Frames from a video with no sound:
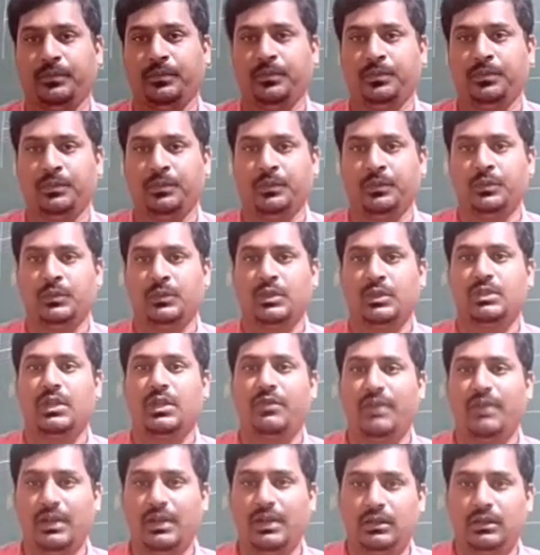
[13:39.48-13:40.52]
So
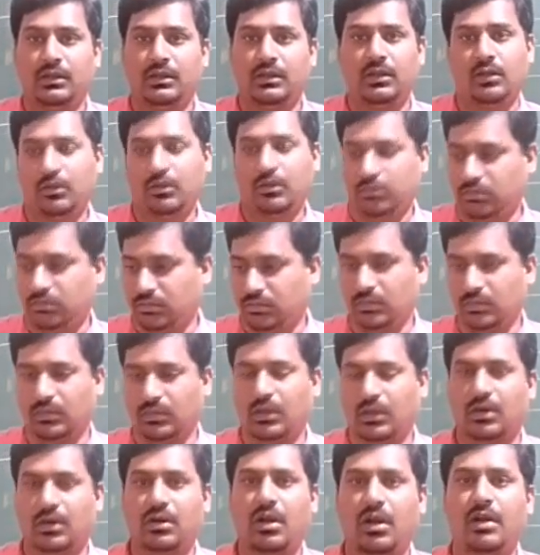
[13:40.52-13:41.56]
even
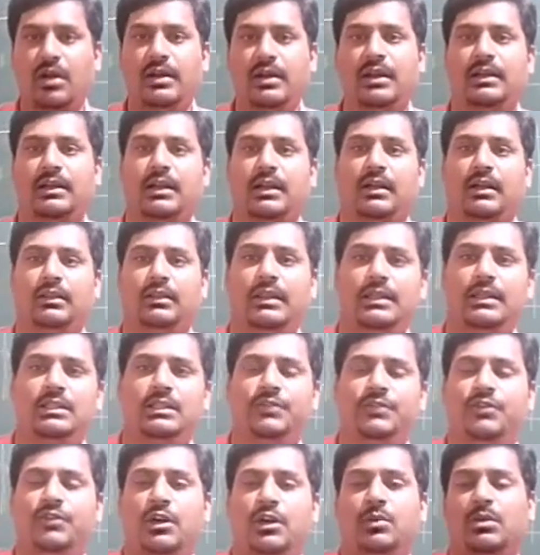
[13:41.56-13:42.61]
raw data, there is a
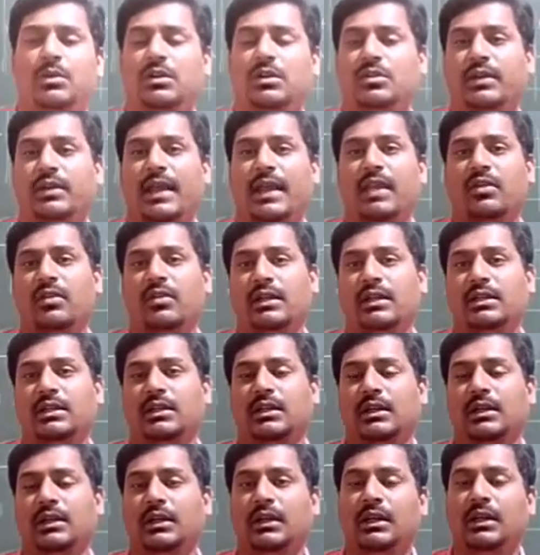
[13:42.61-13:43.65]
formula to calculate
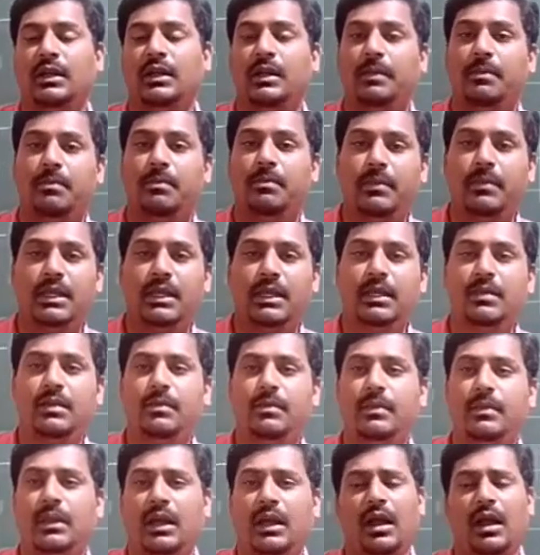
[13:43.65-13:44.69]
mean
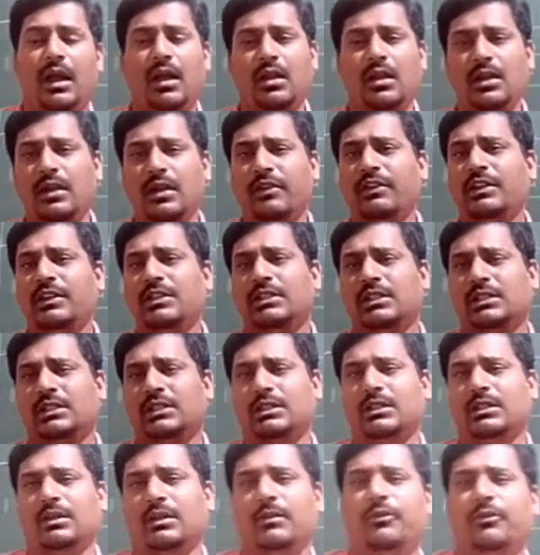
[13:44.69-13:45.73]
all averages
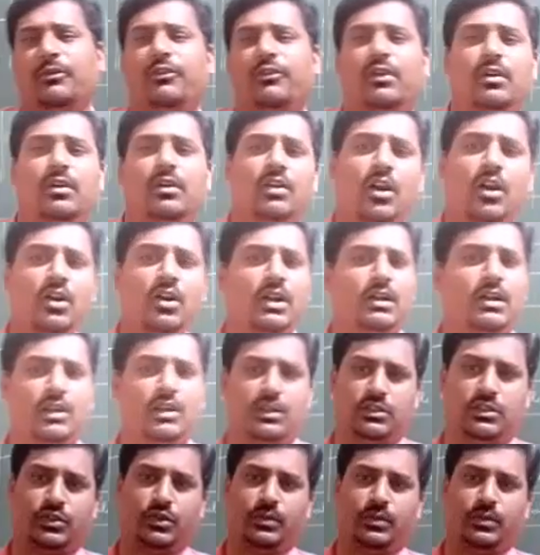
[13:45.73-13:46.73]
for raw data also.